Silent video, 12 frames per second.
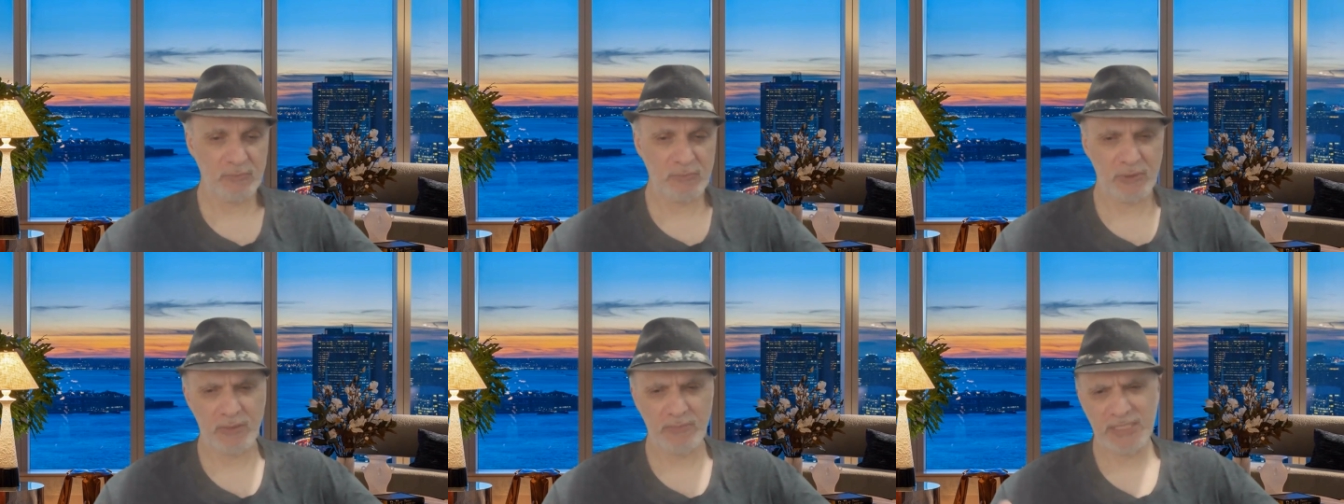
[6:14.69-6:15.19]

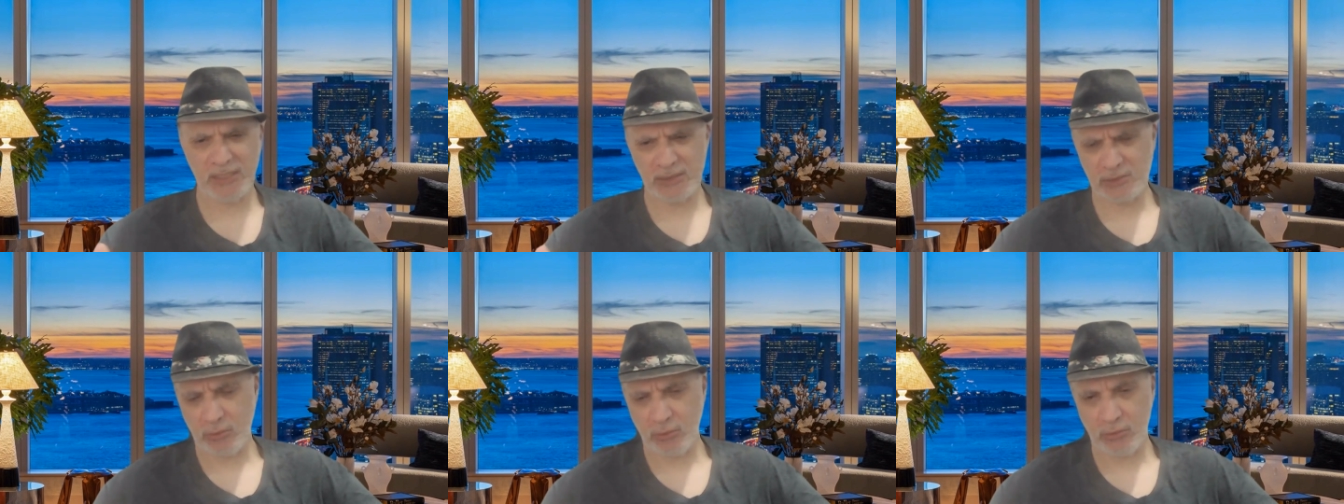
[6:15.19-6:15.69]
Well, I mean,
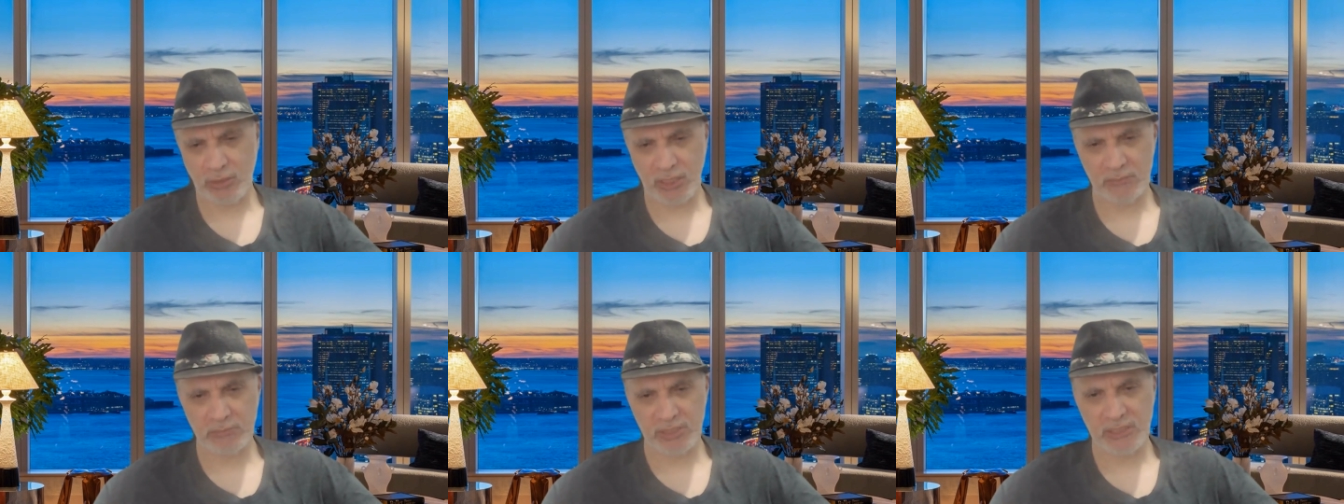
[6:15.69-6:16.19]
not
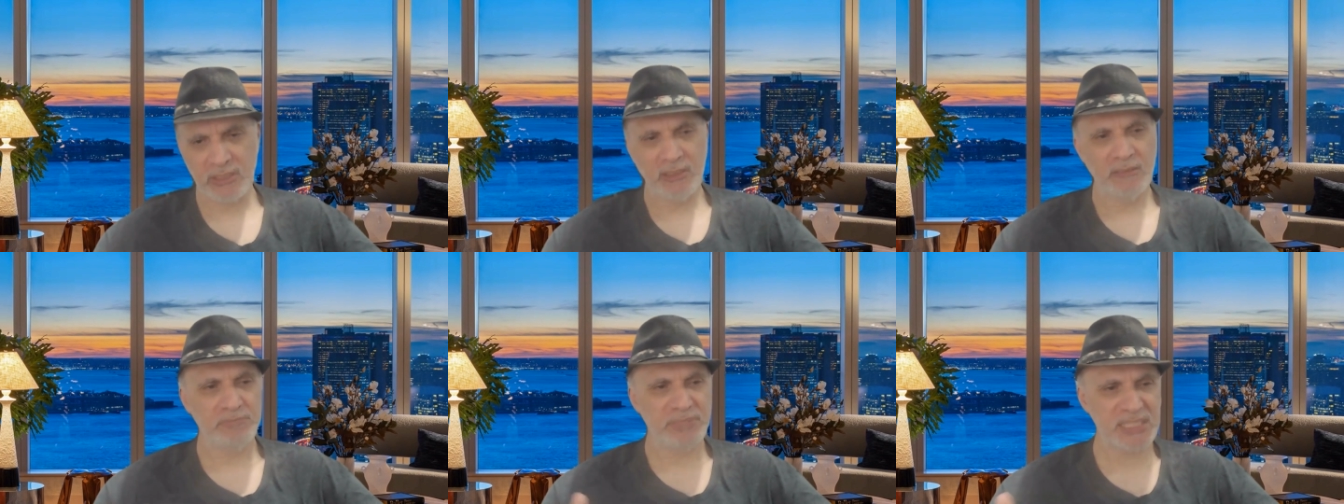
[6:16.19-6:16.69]
coconut, but
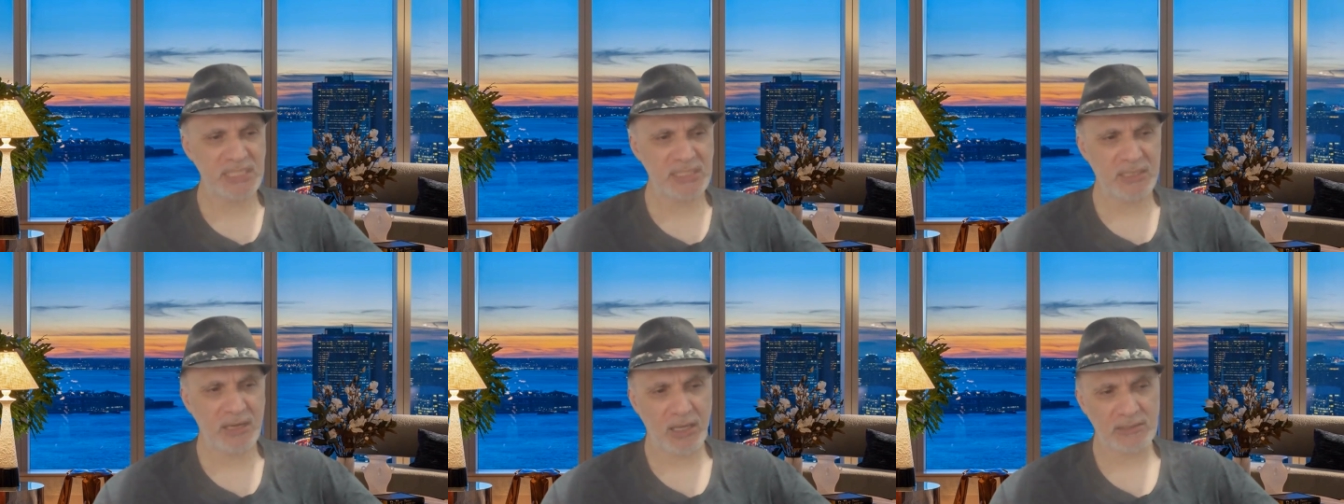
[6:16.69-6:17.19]

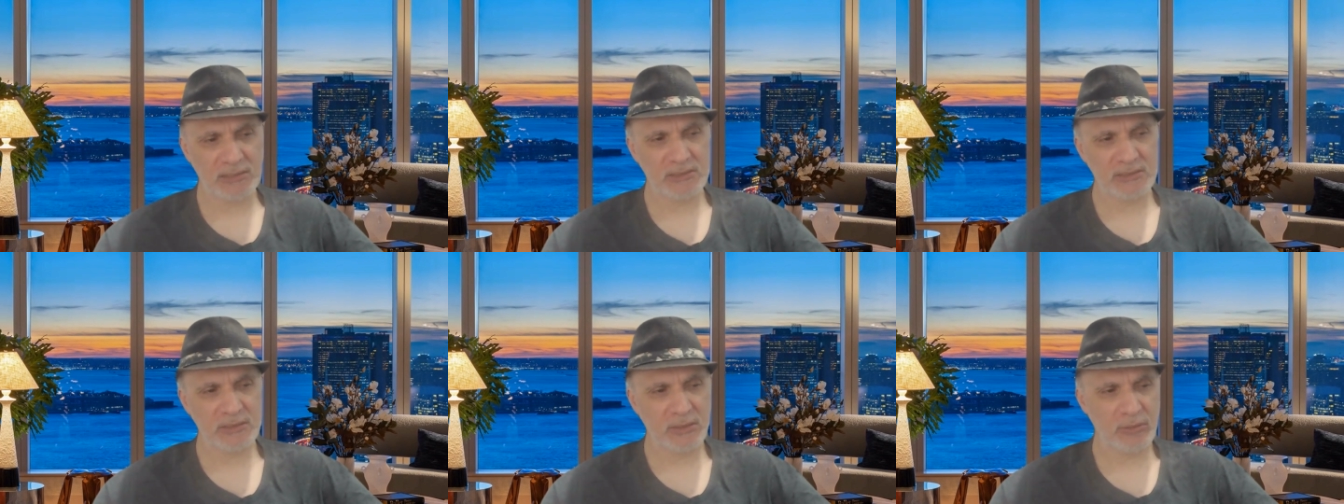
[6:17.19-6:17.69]

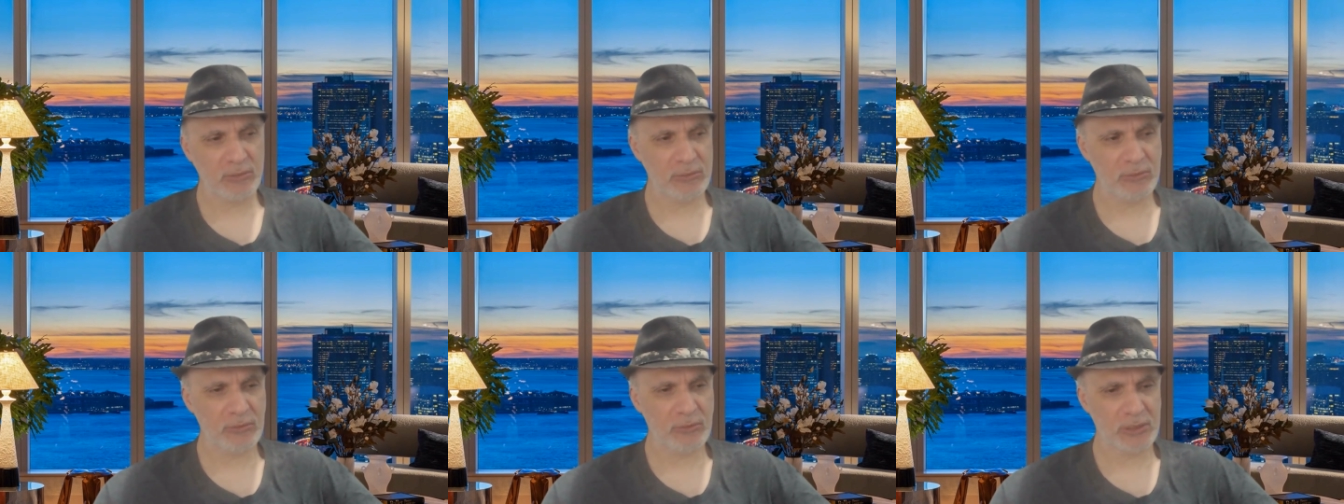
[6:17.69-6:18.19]
peanut
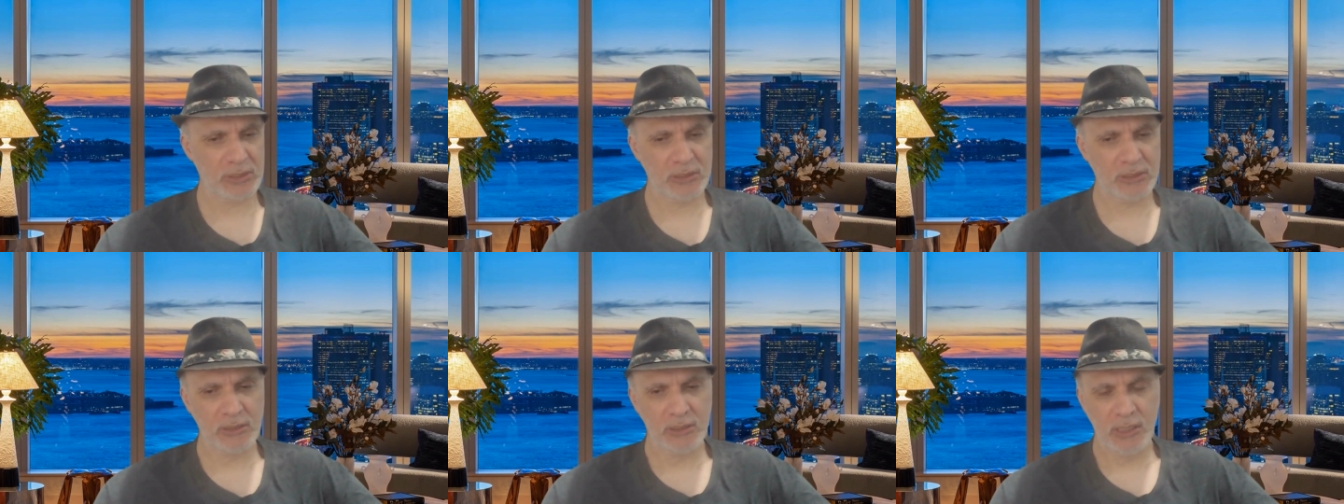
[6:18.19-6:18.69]

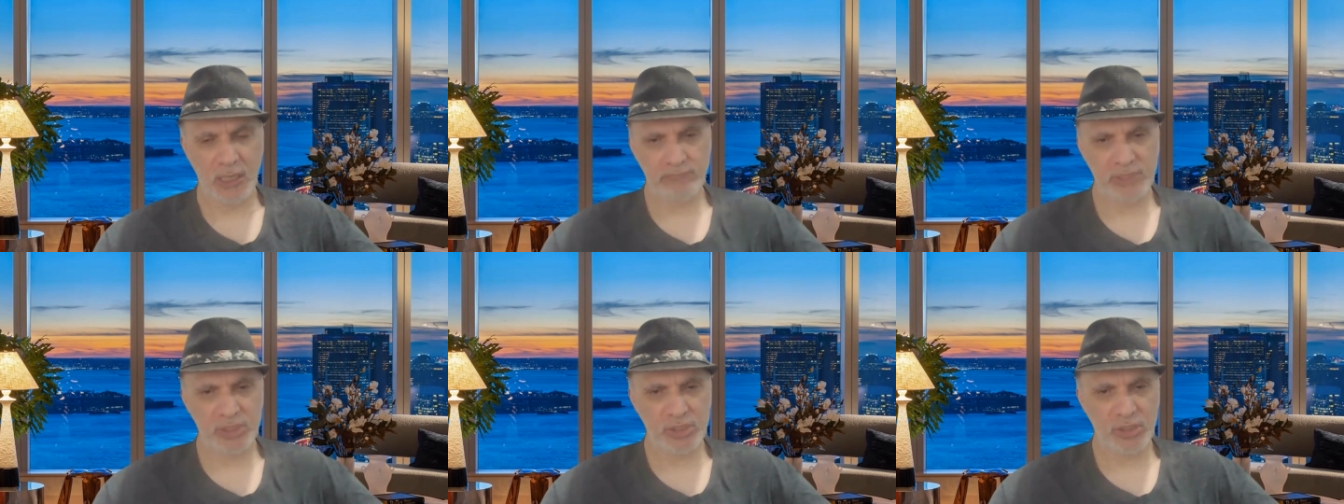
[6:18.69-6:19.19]
or,
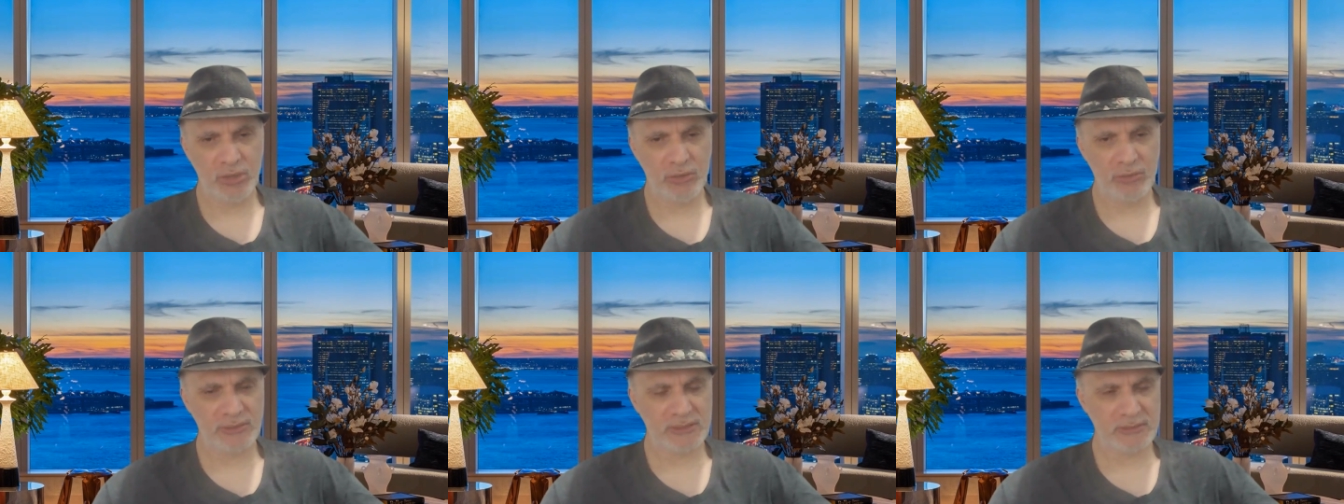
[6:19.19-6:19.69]
you
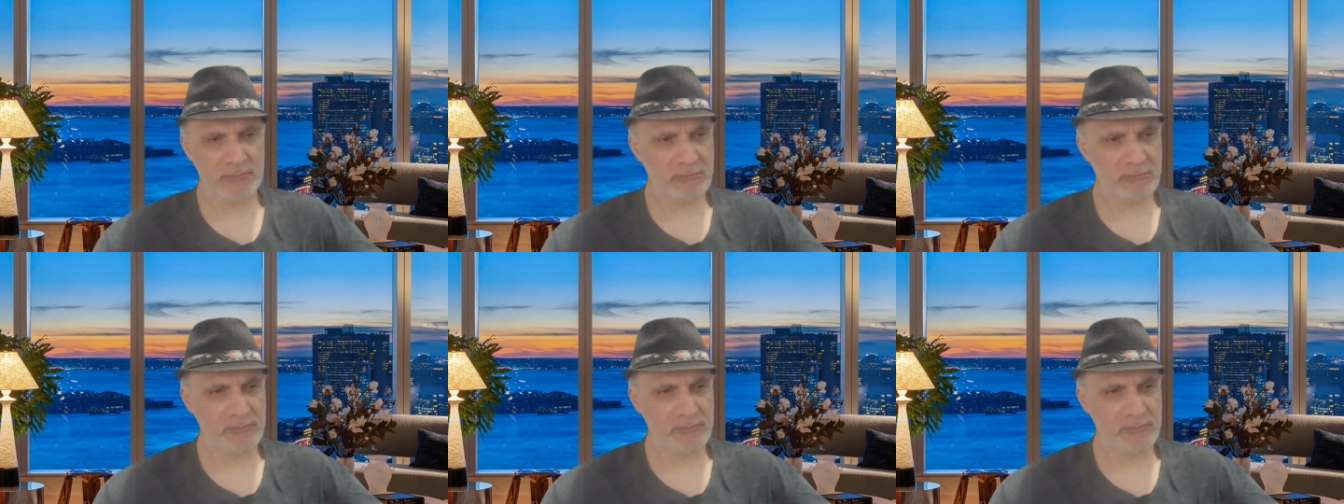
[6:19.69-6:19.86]
know,